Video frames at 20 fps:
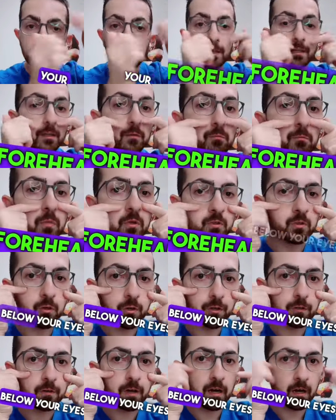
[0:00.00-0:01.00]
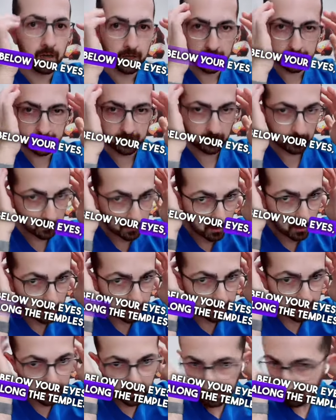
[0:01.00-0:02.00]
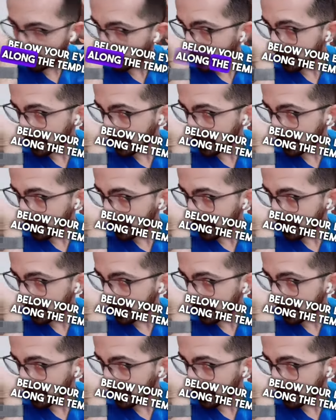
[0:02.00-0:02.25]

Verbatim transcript: your forehead, below your eyes, along